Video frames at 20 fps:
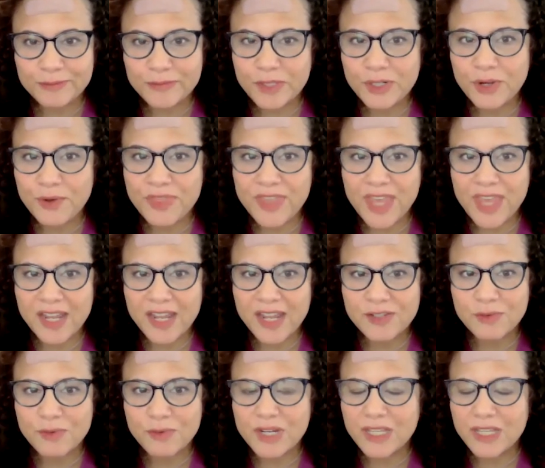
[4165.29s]
and that
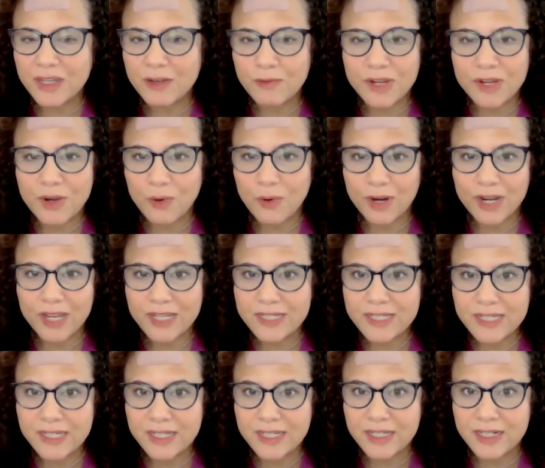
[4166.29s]
has really
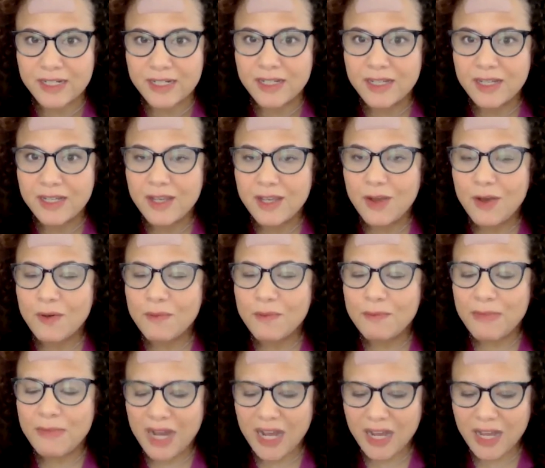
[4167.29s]
reoriented
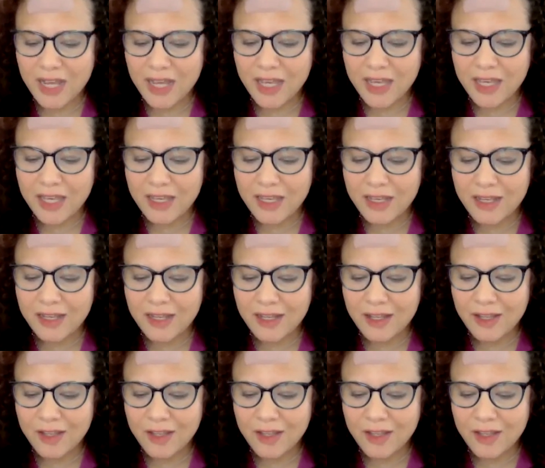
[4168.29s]
my